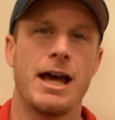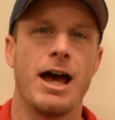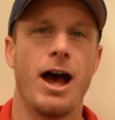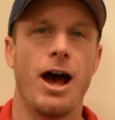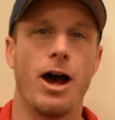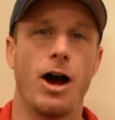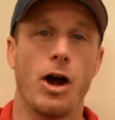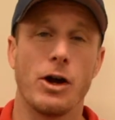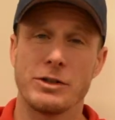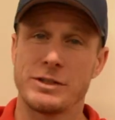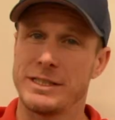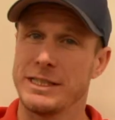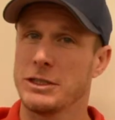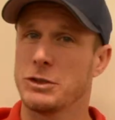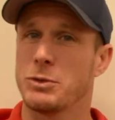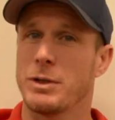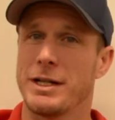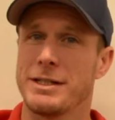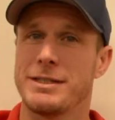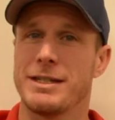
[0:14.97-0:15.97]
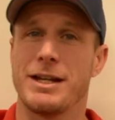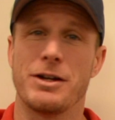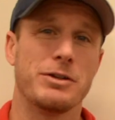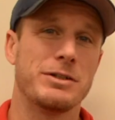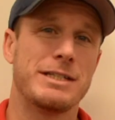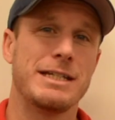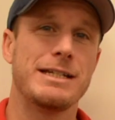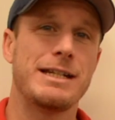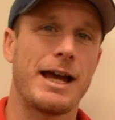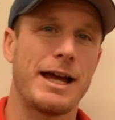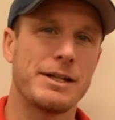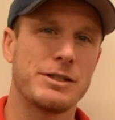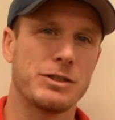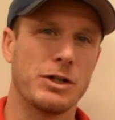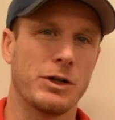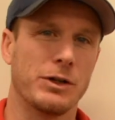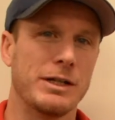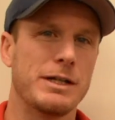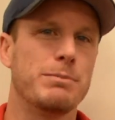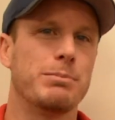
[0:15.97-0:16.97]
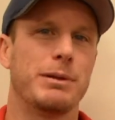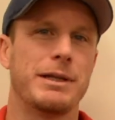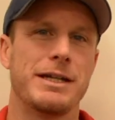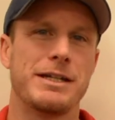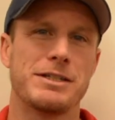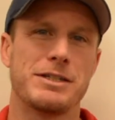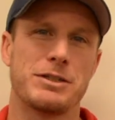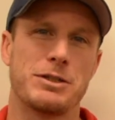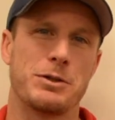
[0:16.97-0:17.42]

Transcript: Our 6 rights and our DDICE are in place